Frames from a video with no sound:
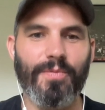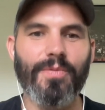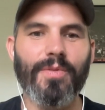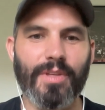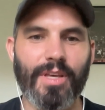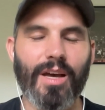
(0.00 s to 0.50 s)

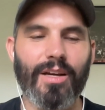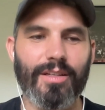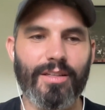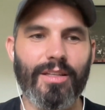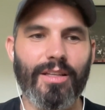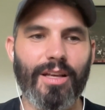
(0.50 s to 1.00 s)

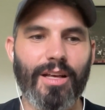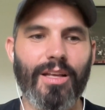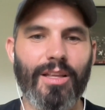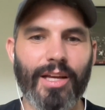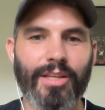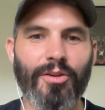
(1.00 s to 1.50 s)
Yeah,
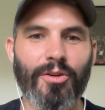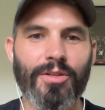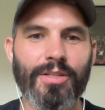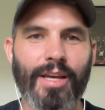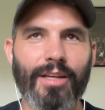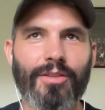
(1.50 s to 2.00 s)
like there's
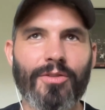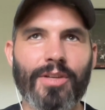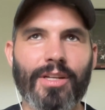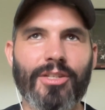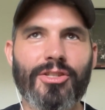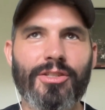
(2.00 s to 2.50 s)

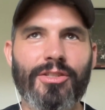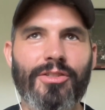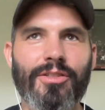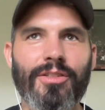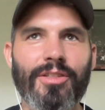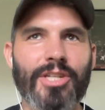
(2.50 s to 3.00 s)

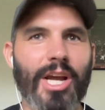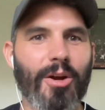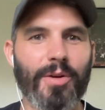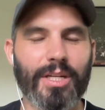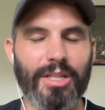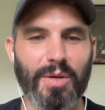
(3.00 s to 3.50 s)

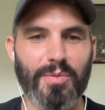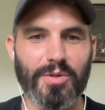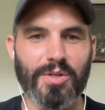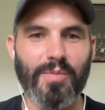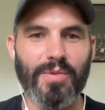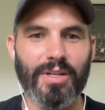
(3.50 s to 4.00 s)
Jerry clips or
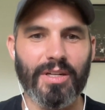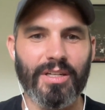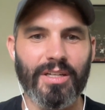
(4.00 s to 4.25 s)
something.